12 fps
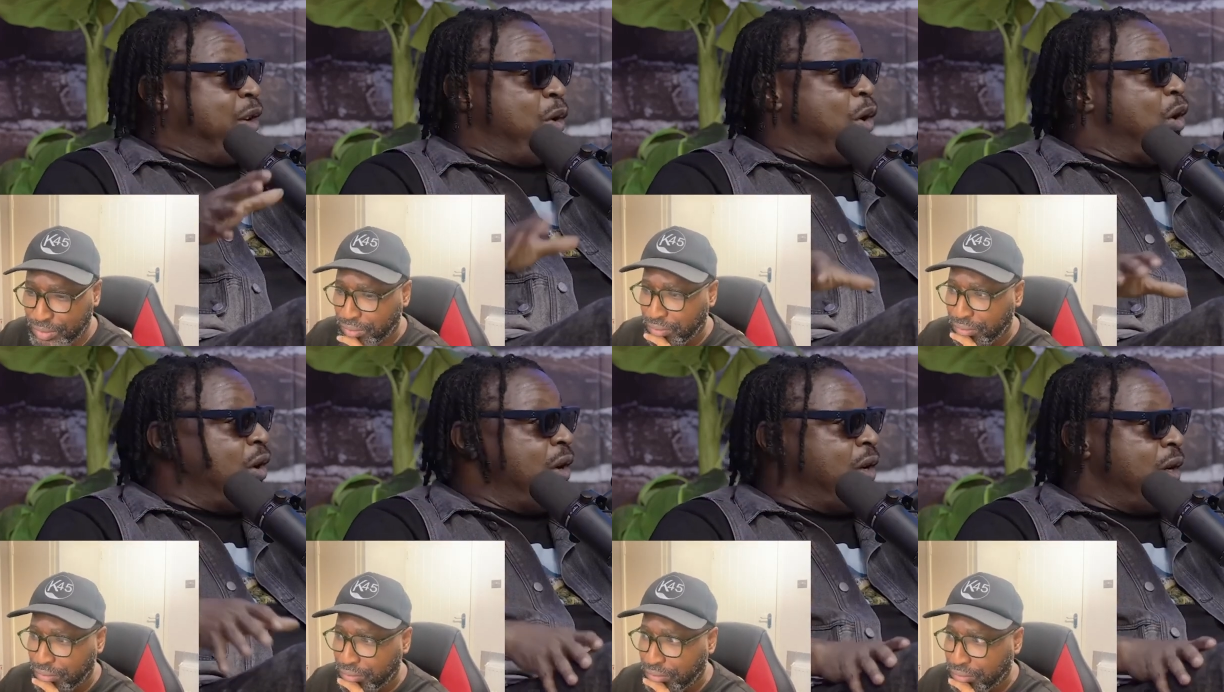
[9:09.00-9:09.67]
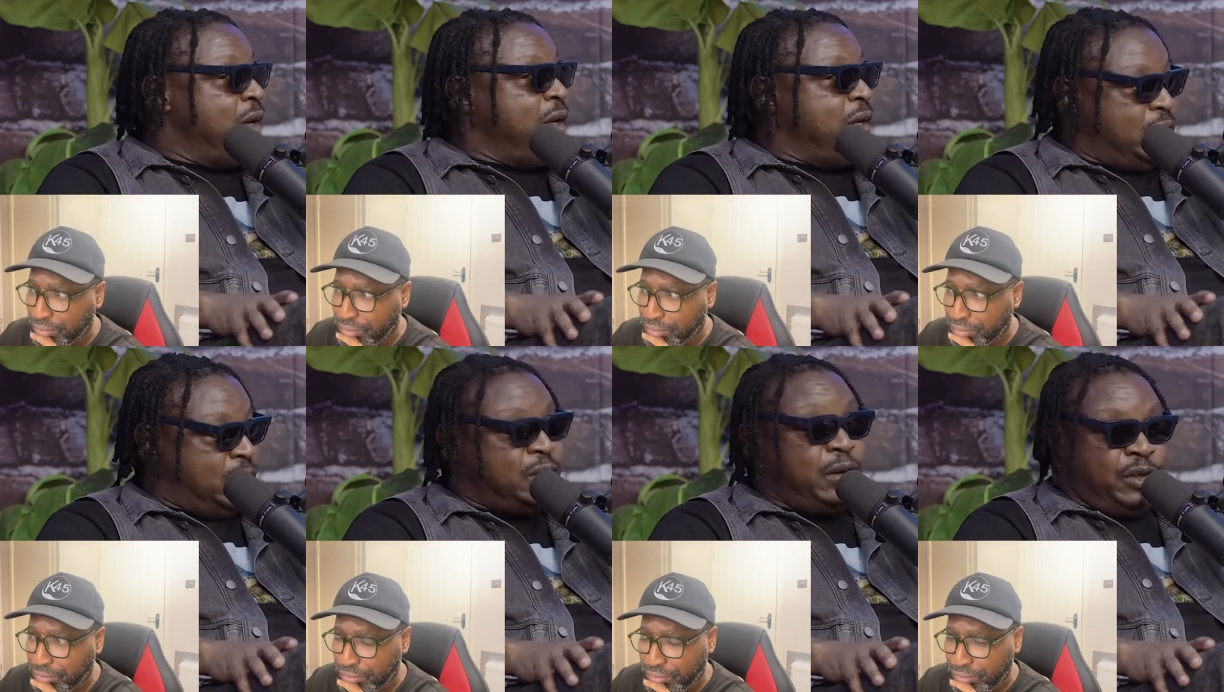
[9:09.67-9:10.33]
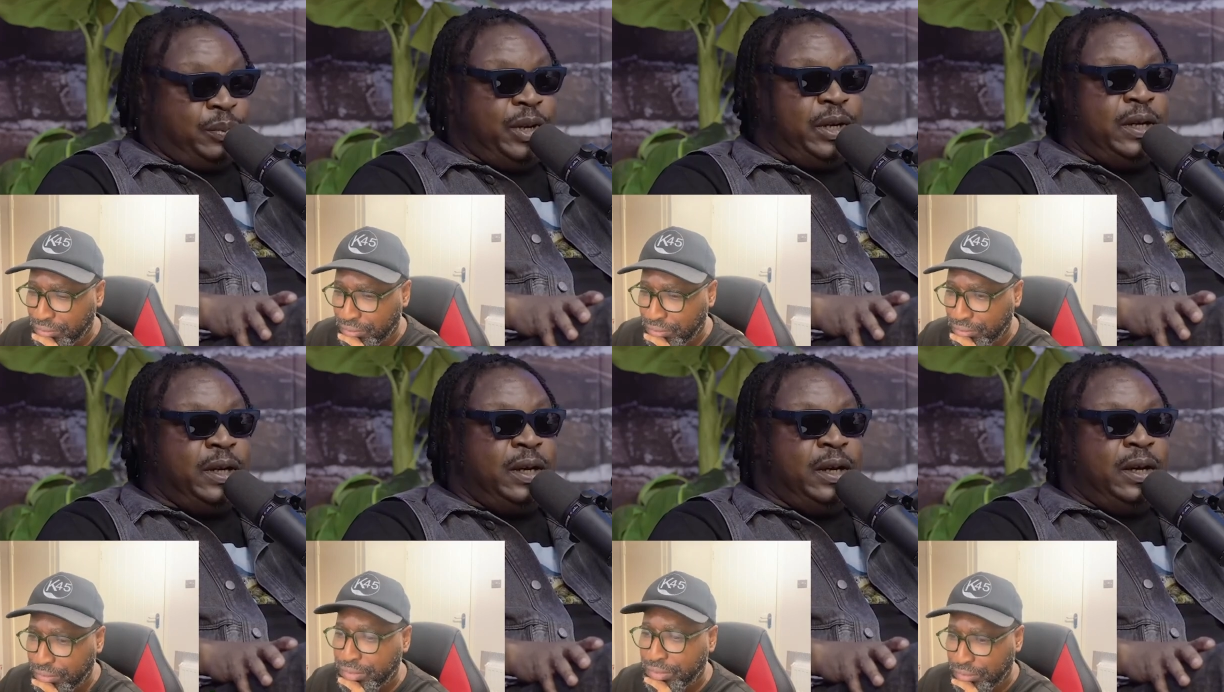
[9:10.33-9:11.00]
Speaker 1: it or not, trust
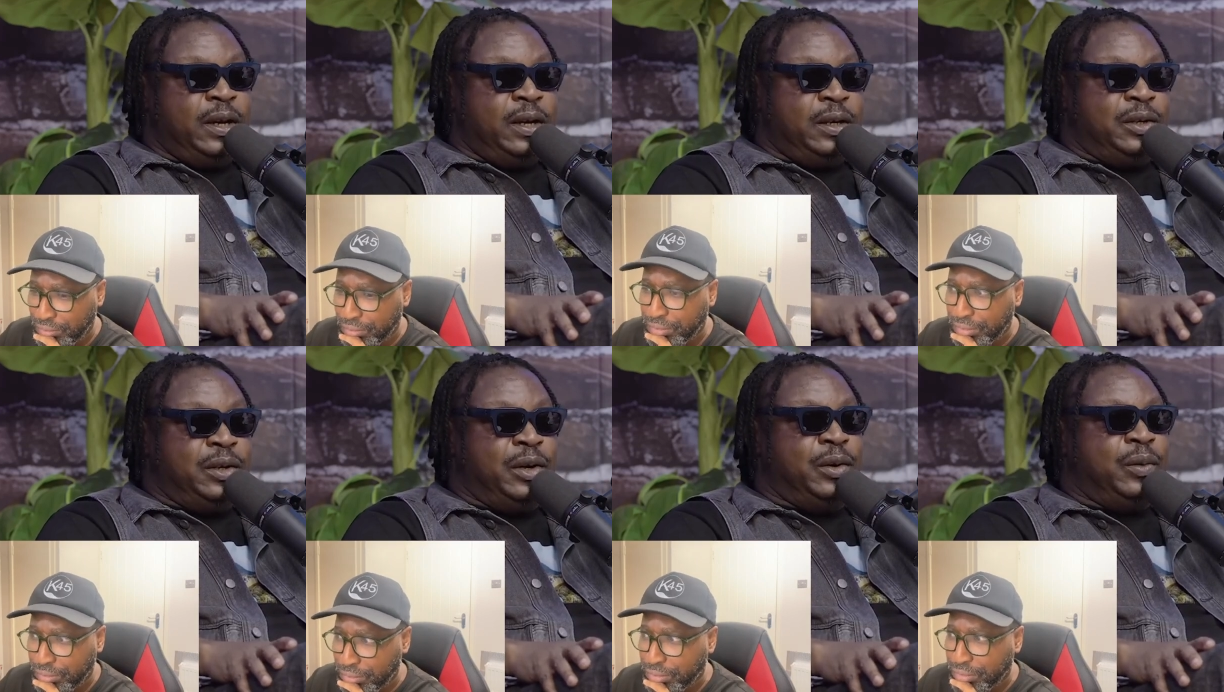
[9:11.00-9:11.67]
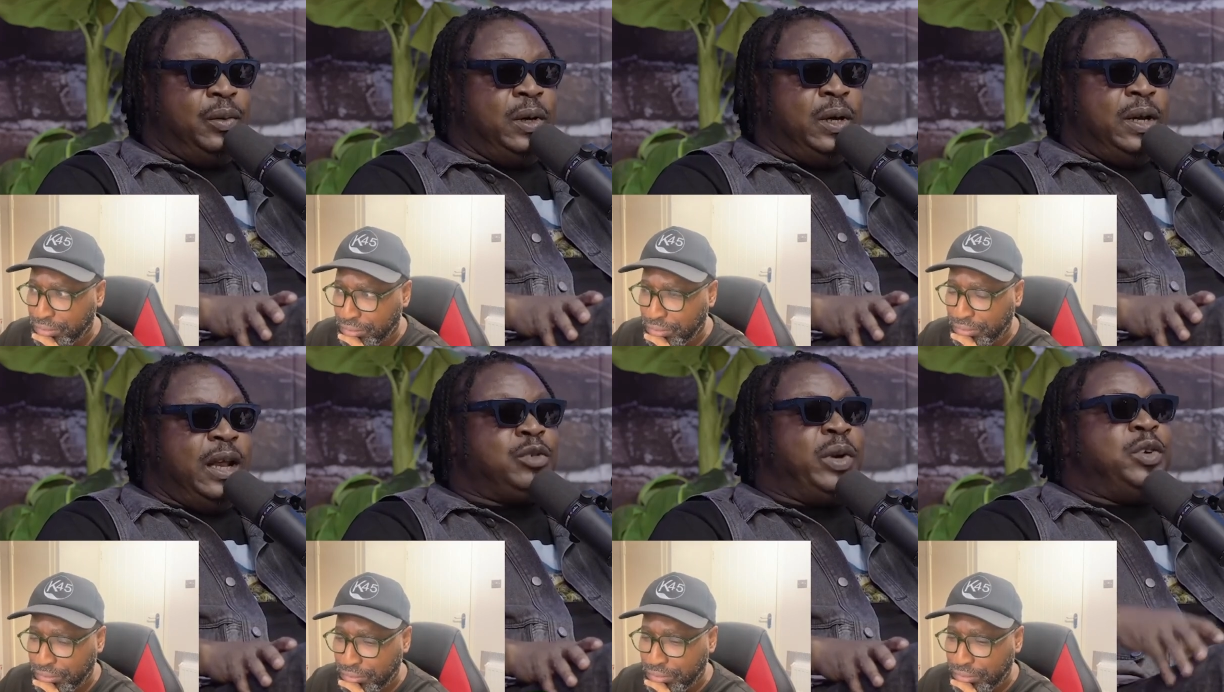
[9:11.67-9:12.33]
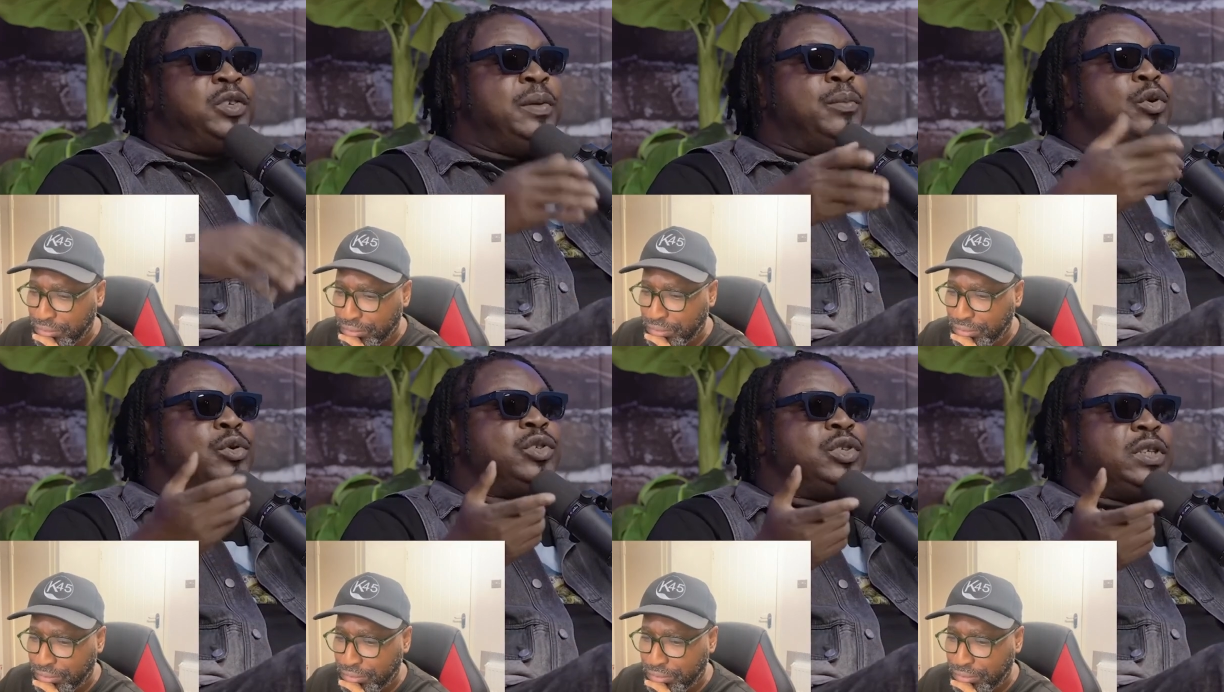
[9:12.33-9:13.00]
me, you know. That's why you
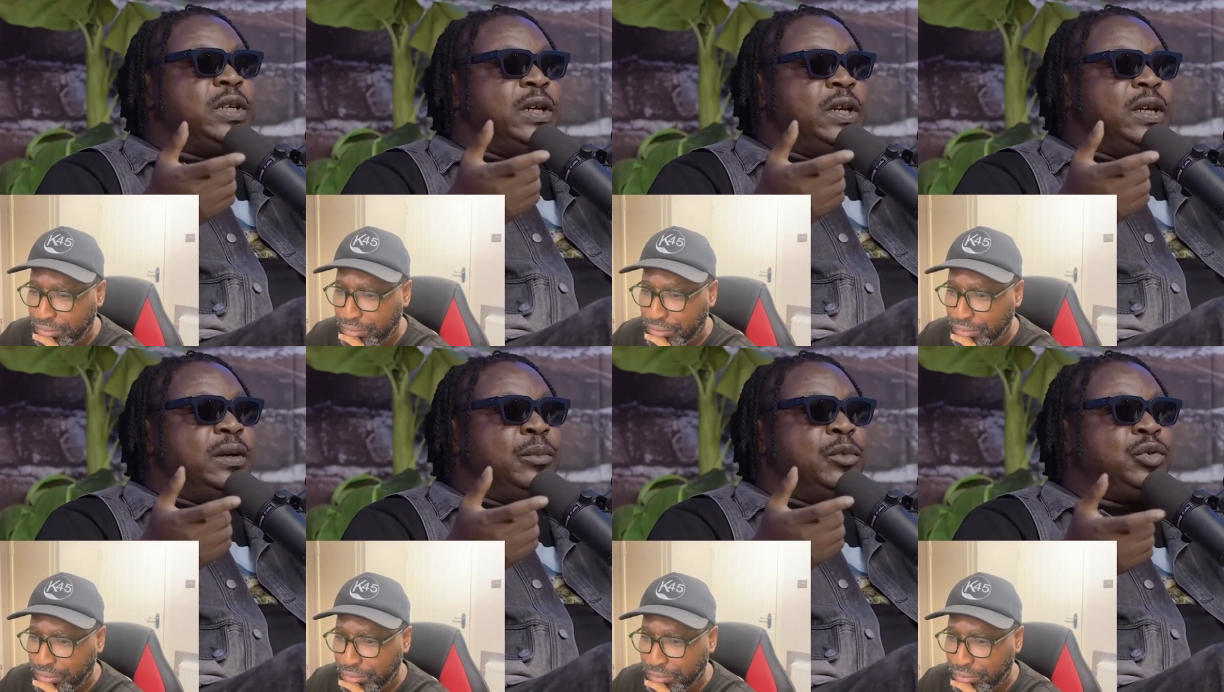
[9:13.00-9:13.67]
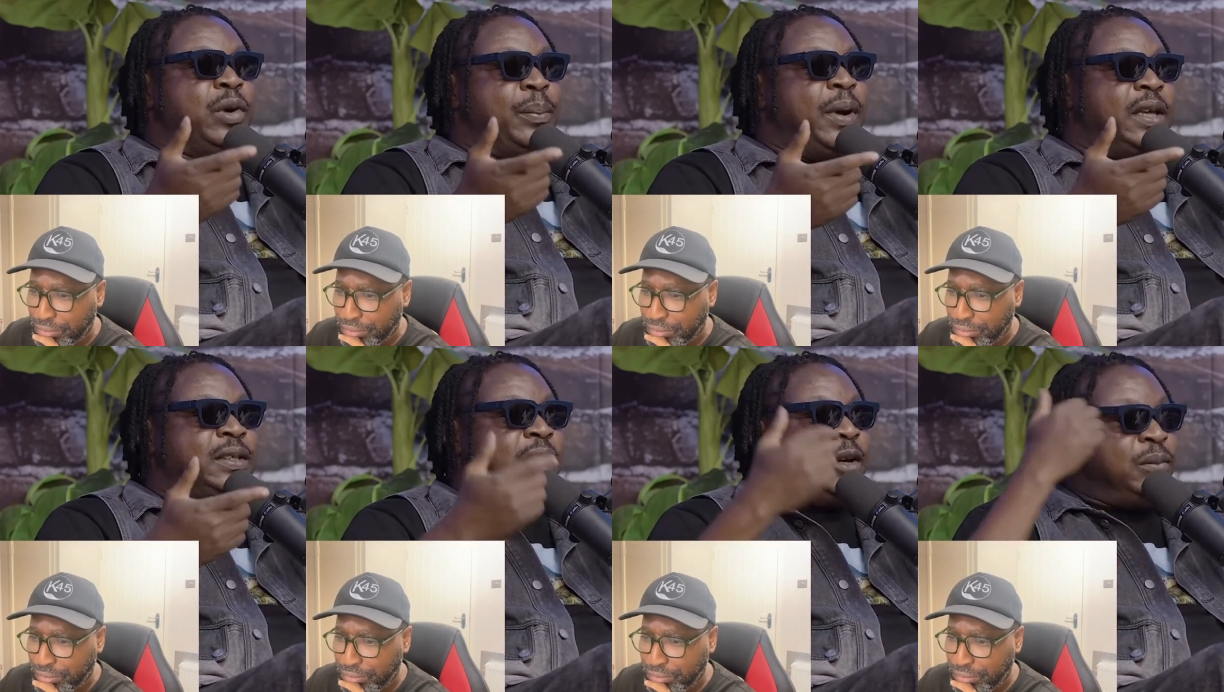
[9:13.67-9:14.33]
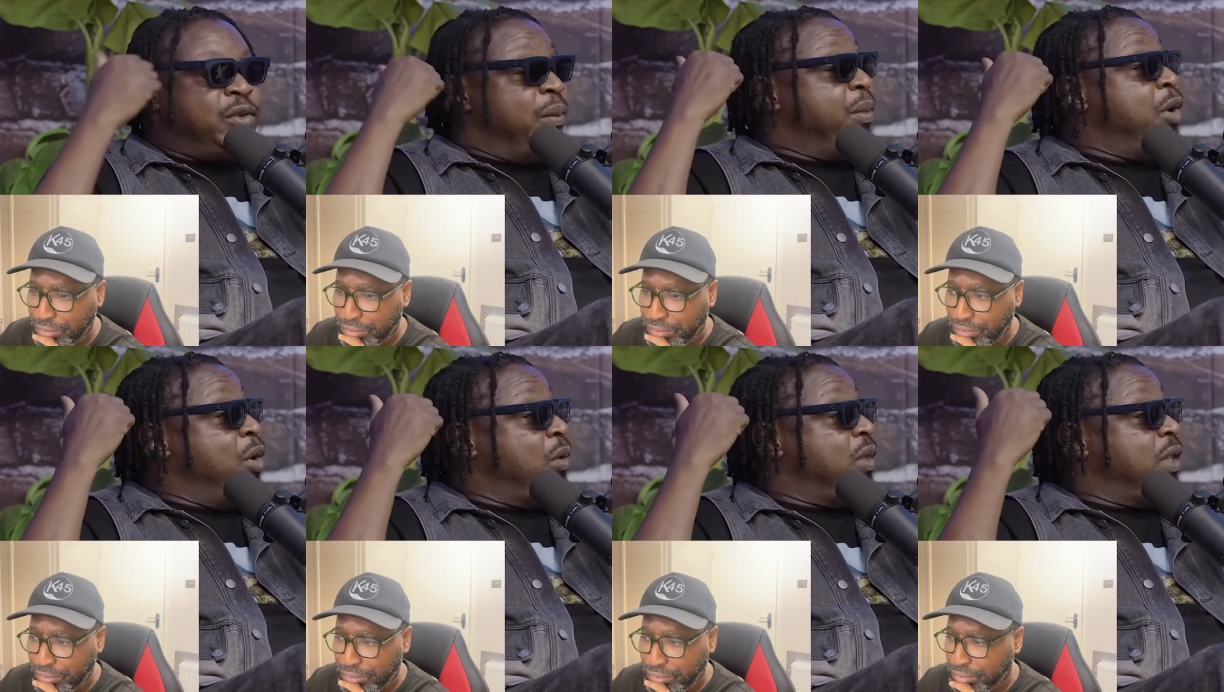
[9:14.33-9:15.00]
see most rappers that comes
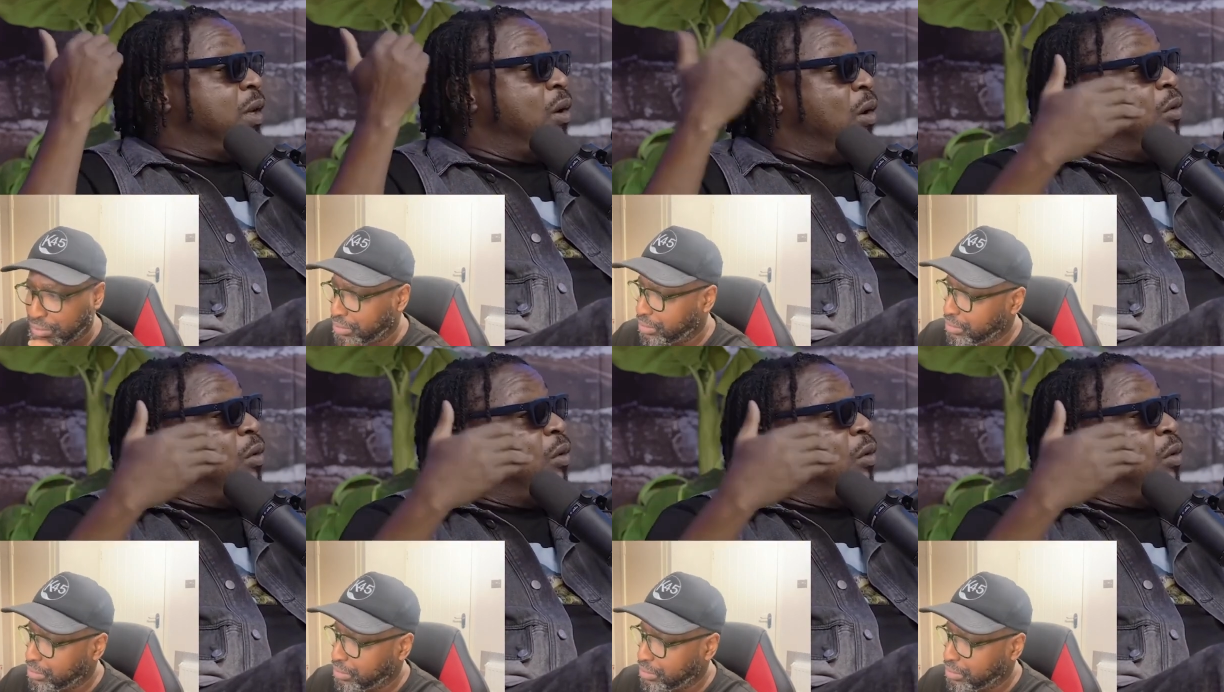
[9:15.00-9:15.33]
from the north